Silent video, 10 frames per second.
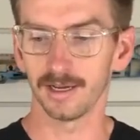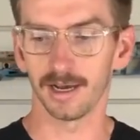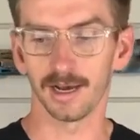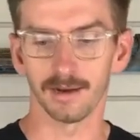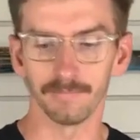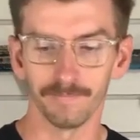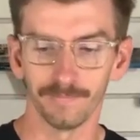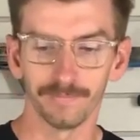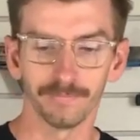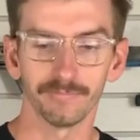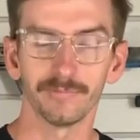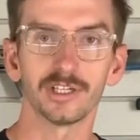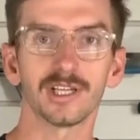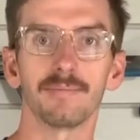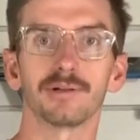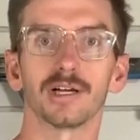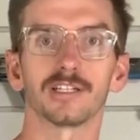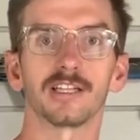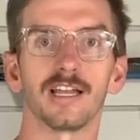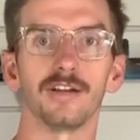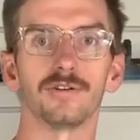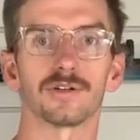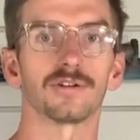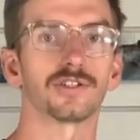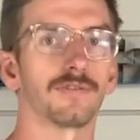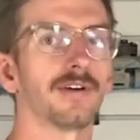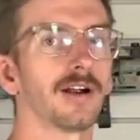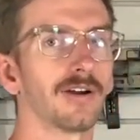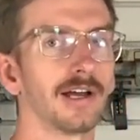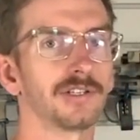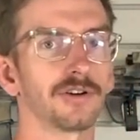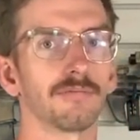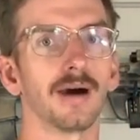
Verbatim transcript: Um, the same plug that they use on Surefire lights or your